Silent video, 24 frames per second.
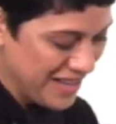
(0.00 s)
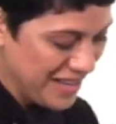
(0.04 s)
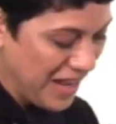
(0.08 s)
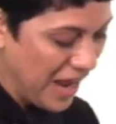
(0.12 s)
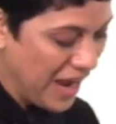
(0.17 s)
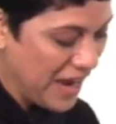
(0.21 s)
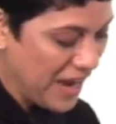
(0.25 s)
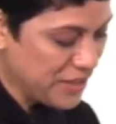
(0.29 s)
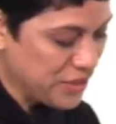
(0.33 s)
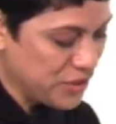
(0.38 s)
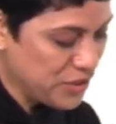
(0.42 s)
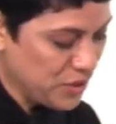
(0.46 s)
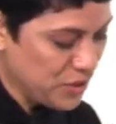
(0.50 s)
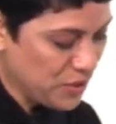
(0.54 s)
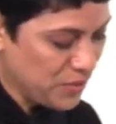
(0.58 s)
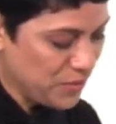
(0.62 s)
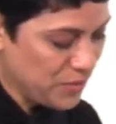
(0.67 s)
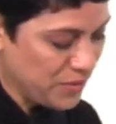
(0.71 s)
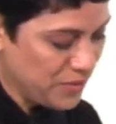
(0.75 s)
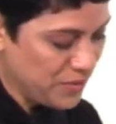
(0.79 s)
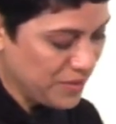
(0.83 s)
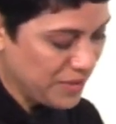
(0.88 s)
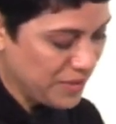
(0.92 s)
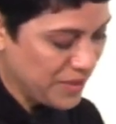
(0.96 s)
I
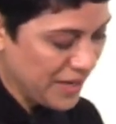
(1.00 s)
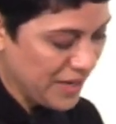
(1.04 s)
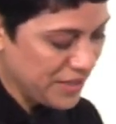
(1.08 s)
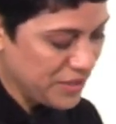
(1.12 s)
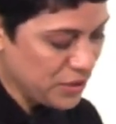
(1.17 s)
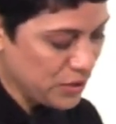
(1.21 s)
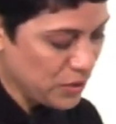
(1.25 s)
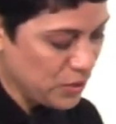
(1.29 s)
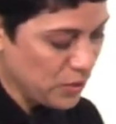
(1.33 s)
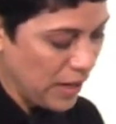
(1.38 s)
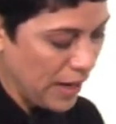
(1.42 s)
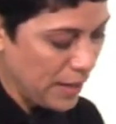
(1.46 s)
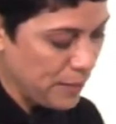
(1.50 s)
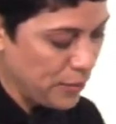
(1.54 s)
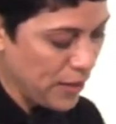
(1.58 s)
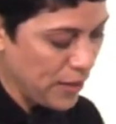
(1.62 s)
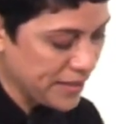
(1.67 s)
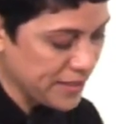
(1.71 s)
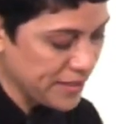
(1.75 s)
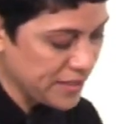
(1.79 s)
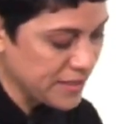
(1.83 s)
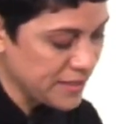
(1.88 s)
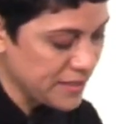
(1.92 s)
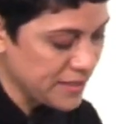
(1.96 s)
do. I
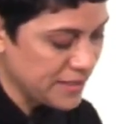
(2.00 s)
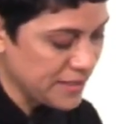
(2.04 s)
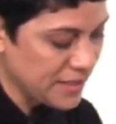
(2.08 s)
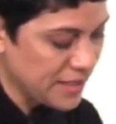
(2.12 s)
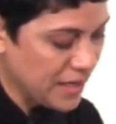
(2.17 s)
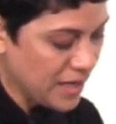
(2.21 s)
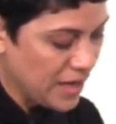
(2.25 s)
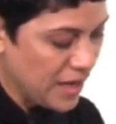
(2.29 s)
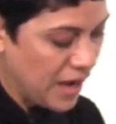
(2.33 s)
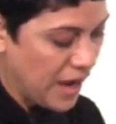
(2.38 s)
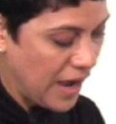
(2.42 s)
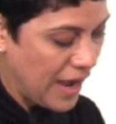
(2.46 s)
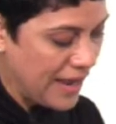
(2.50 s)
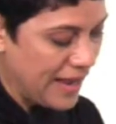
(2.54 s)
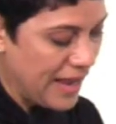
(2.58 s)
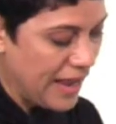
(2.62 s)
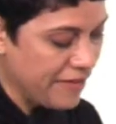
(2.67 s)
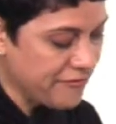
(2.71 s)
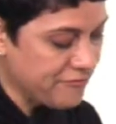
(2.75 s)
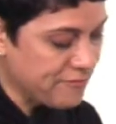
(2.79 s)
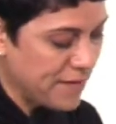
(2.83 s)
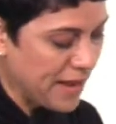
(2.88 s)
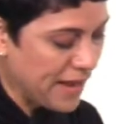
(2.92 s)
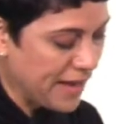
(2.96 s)
practice. I
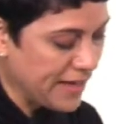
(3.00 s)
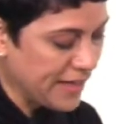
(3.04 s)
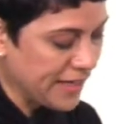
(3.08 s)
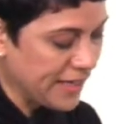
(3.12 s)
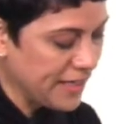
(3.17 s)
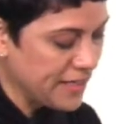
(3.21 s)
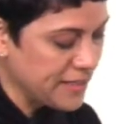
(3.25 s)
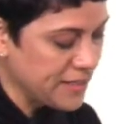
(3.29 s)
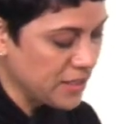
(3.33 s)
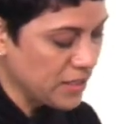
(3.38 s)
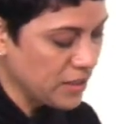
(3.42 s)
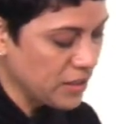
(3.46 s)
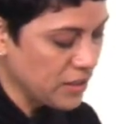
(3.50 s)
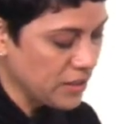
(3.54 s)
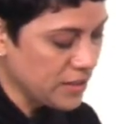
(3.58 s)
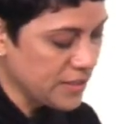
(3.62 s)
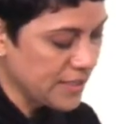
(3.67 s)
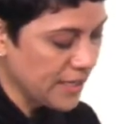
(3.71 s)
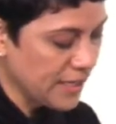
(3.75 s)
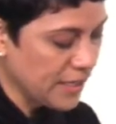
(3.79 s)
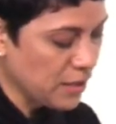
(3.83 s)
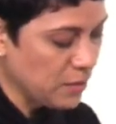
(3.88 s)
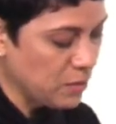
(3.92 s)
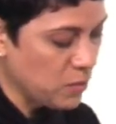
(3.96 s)
have mannequins. It
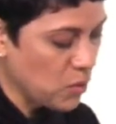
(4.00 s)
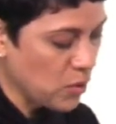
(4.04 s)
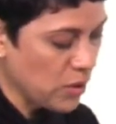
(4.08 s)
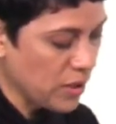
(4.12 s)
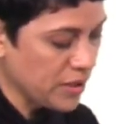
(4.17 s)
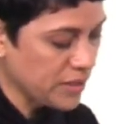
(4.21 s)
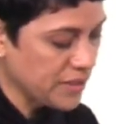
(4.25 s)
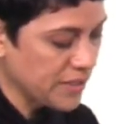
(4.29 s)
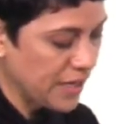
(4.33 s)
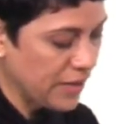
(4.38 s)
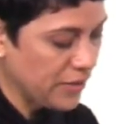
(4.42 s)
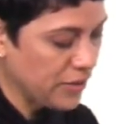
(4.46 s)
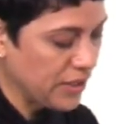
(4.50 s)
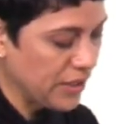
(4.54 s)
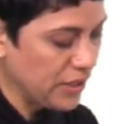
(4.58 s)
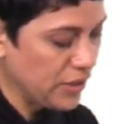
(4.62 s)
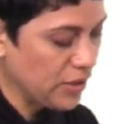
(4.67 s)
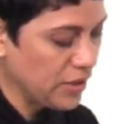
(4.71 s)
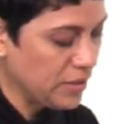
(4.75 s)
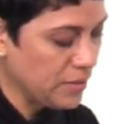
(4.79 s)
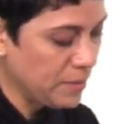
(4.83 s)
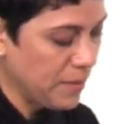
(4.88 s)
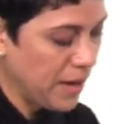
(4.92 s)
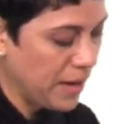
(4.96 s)
looks like a morgue down
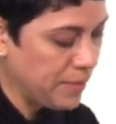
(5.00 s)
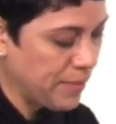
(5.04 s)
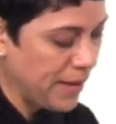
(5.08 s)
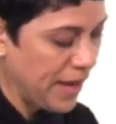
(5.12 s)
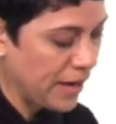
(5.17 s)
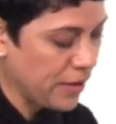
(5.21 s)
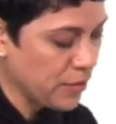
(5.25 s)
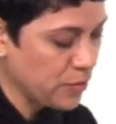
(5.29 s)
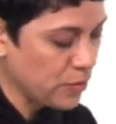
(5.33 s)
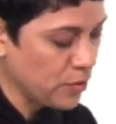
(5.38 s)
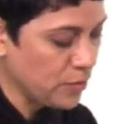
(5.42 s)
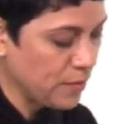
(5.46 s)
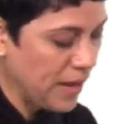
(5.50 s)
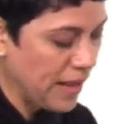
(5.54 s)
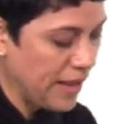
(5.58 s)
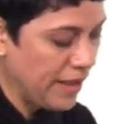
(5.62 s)
here in my back room.